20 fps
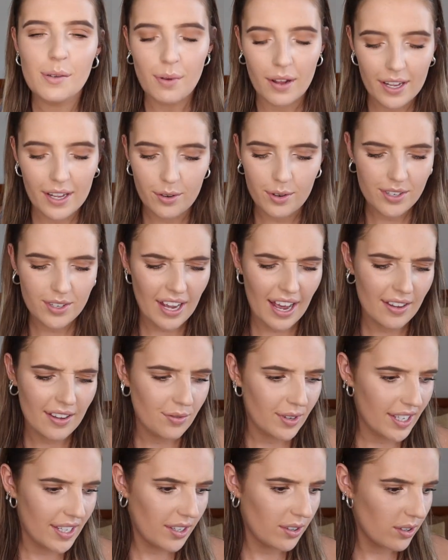Polly also has
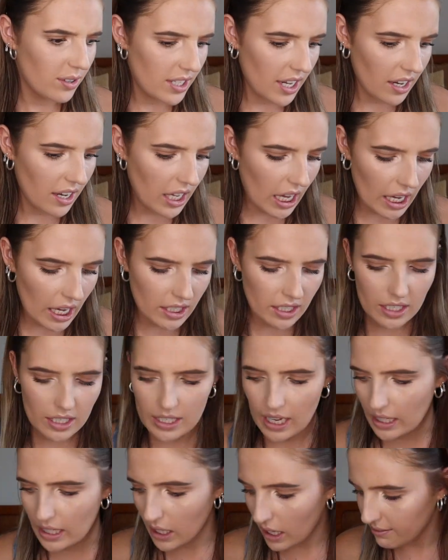really cool sunglasses.
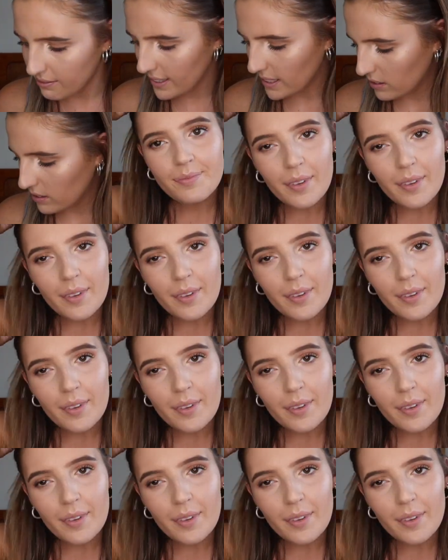I love it.